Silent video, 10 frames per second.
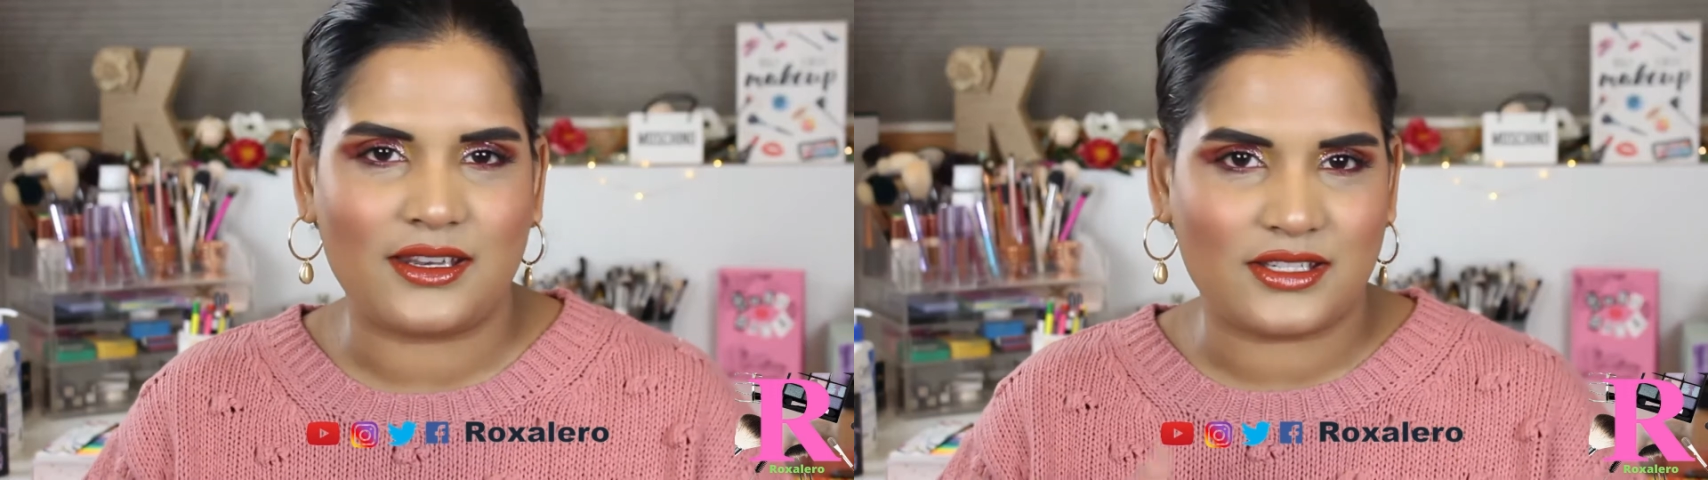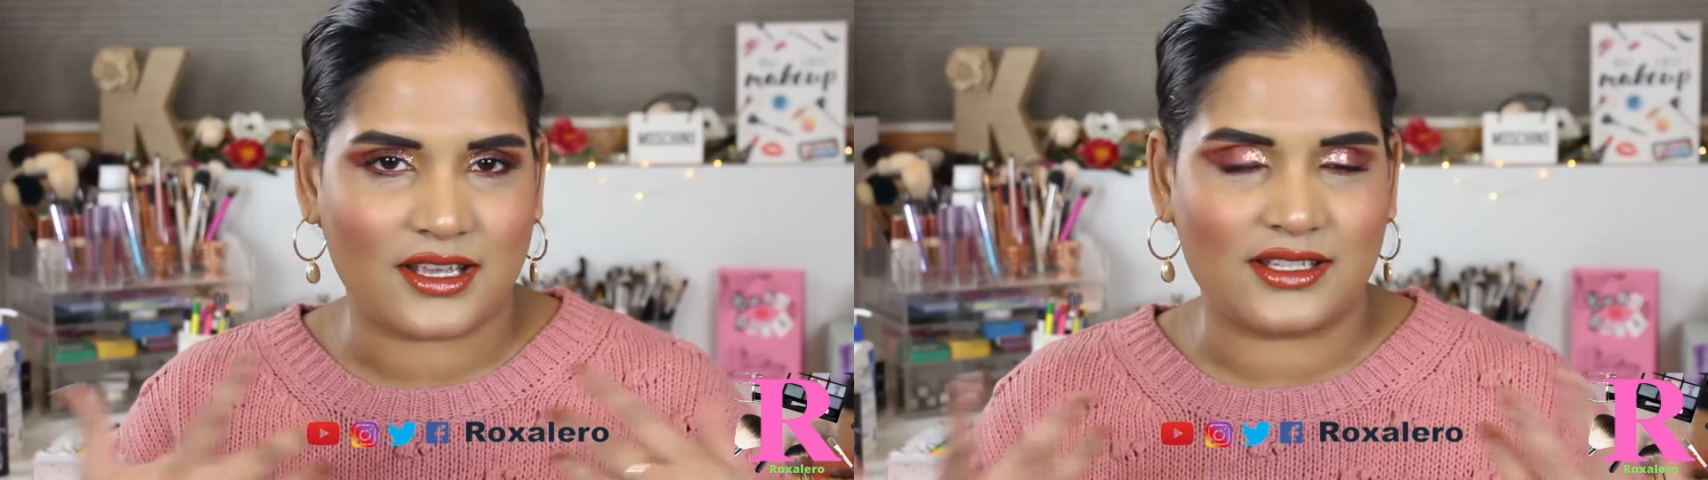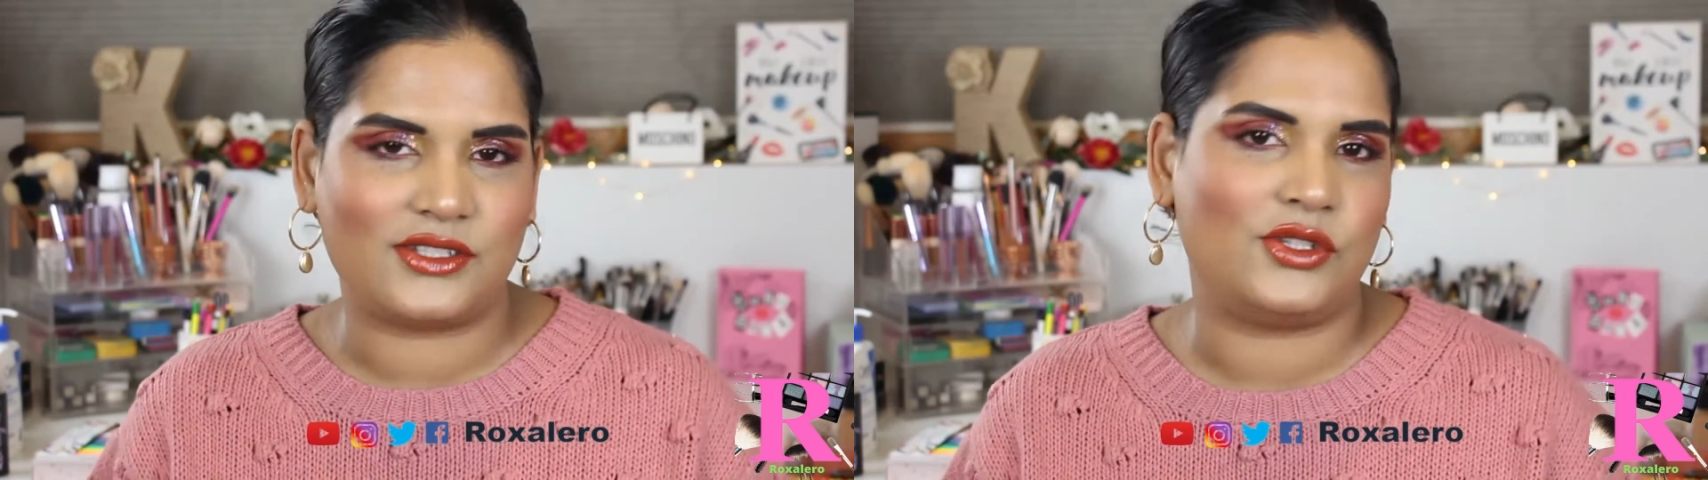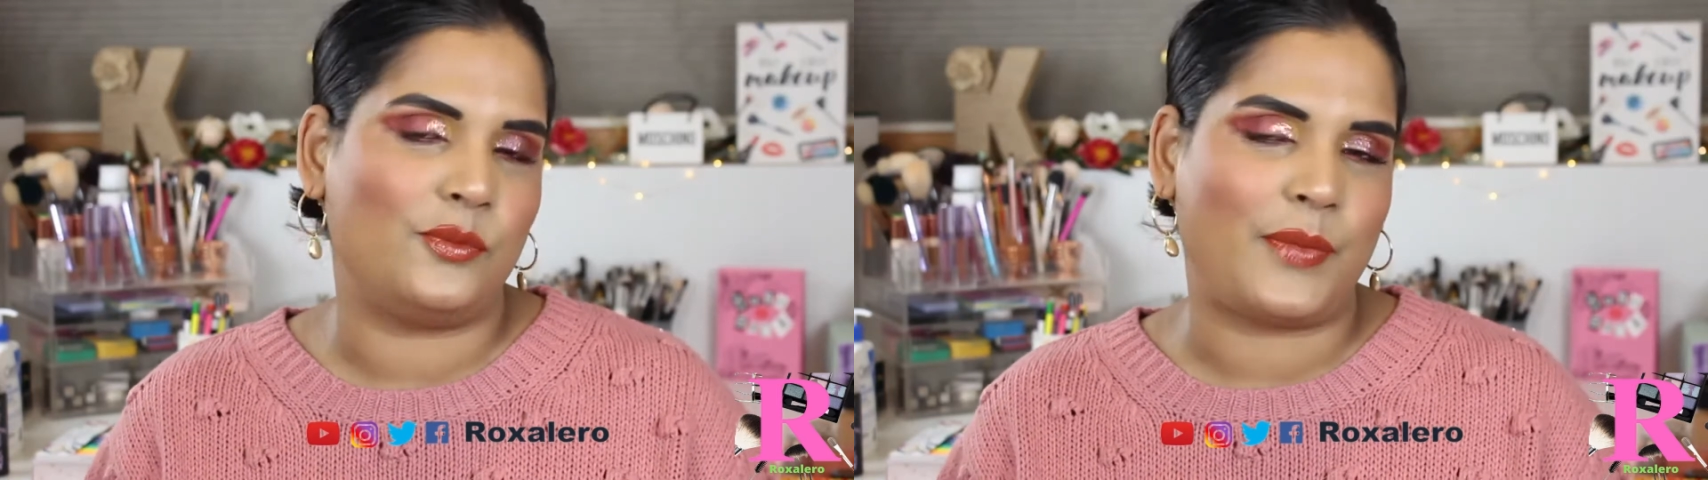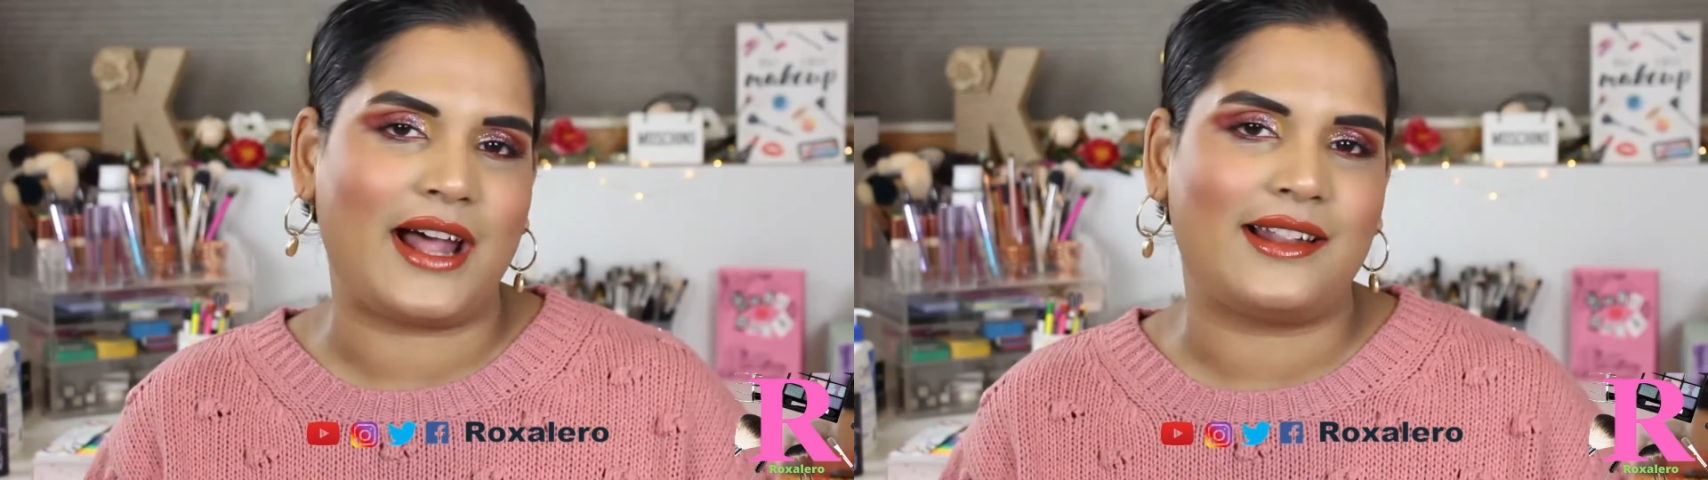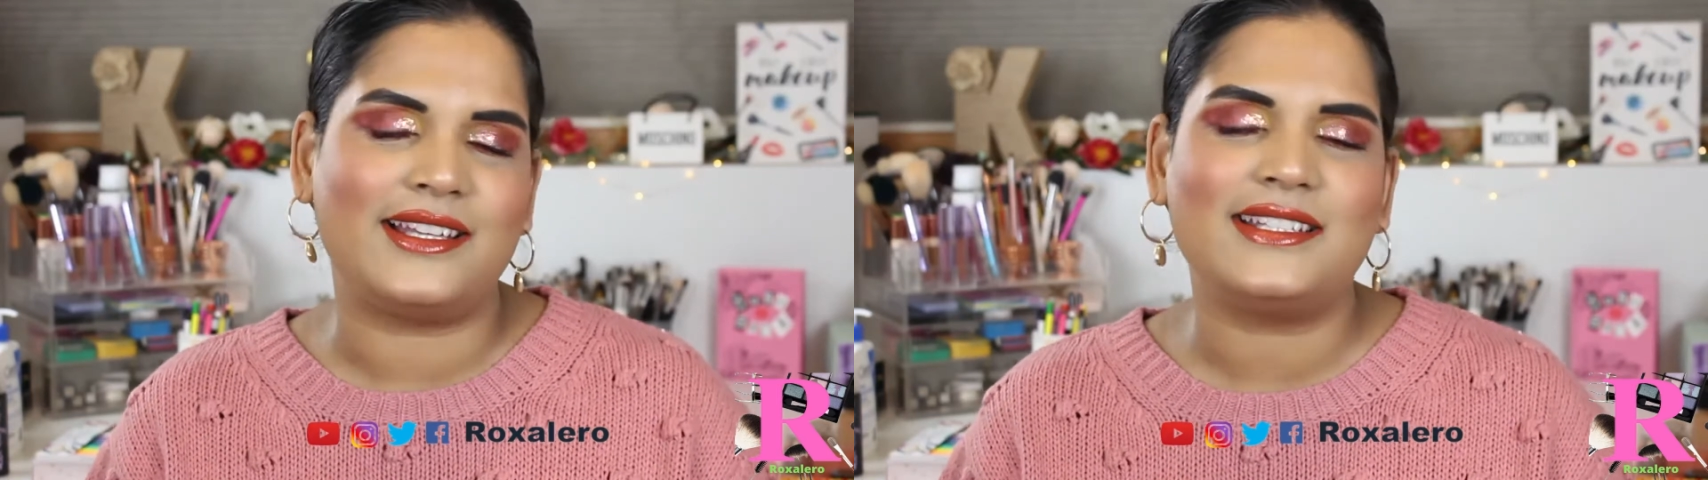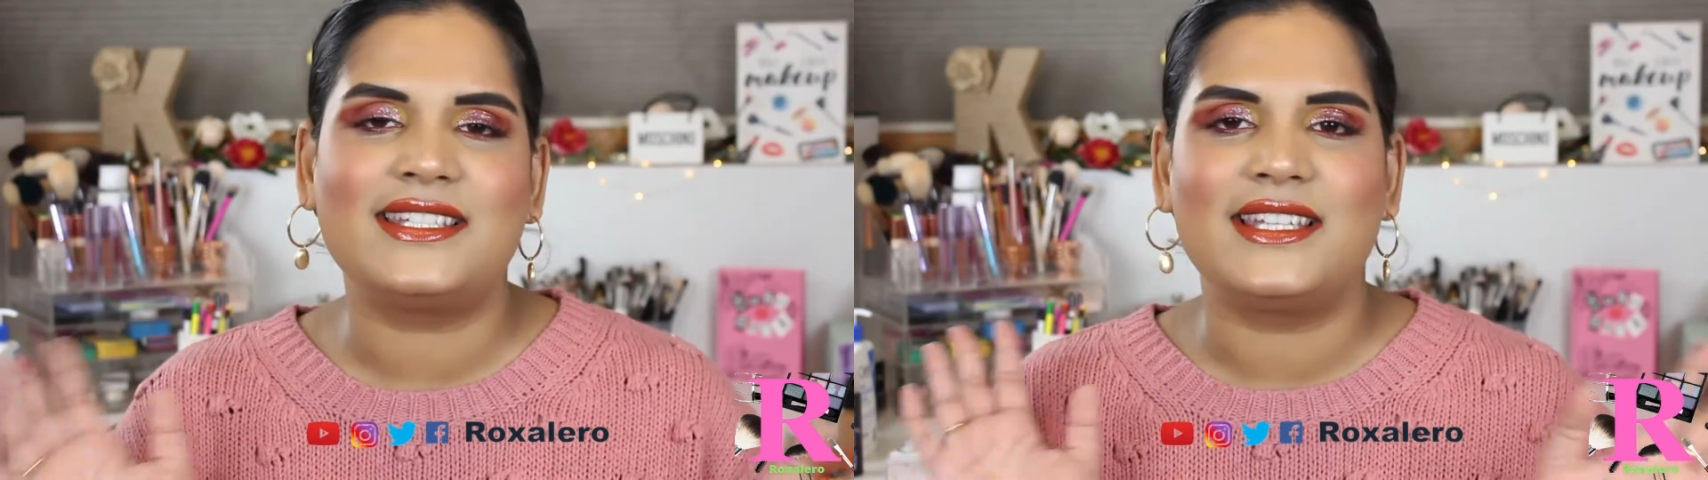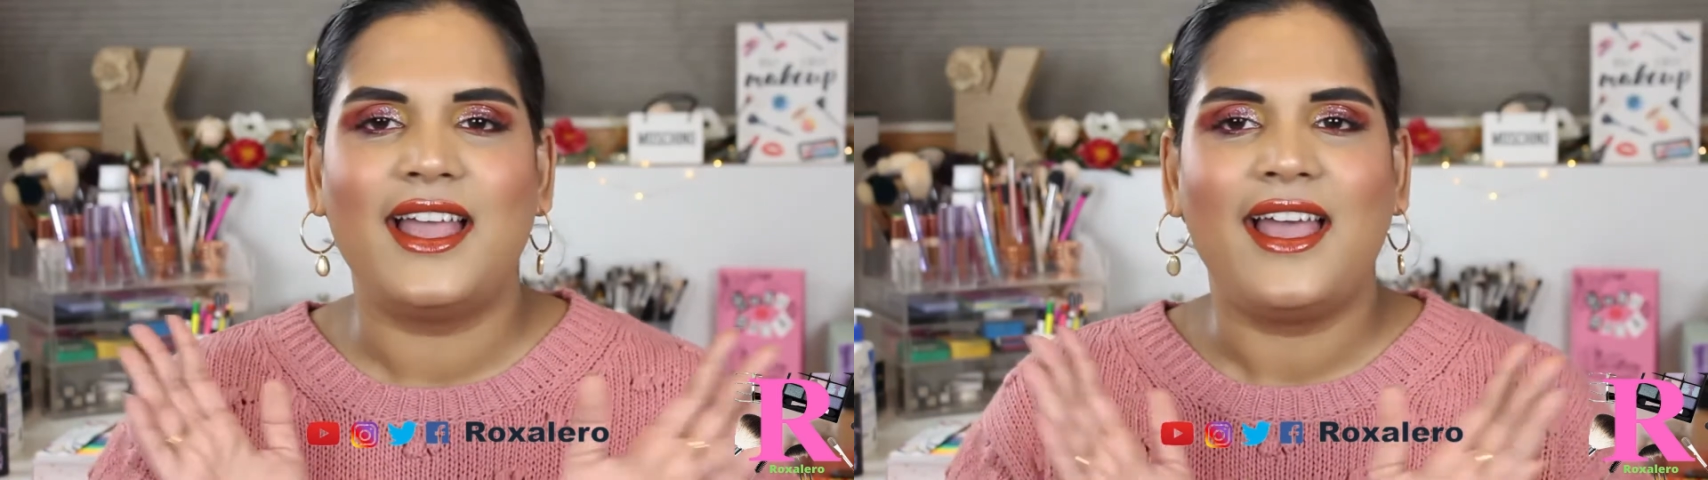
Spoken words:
does dupe palettes,